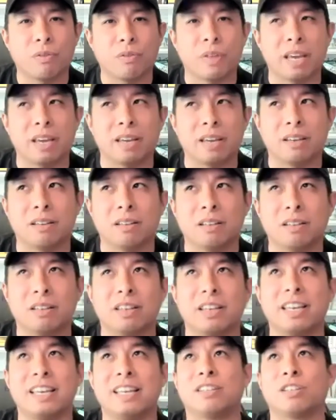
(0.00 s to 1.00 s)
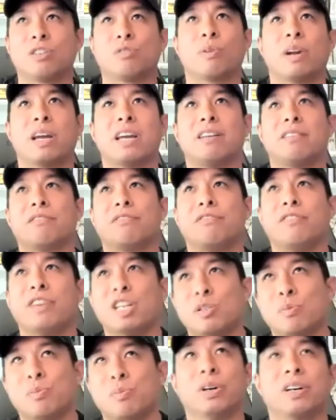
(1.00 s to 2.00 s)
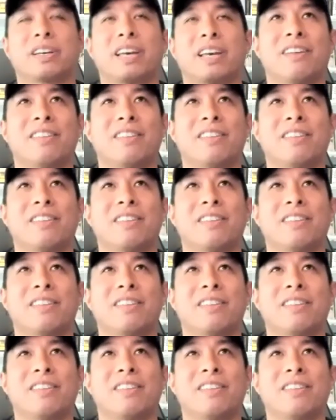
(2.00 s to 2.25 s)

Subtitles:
they integrate Facebook,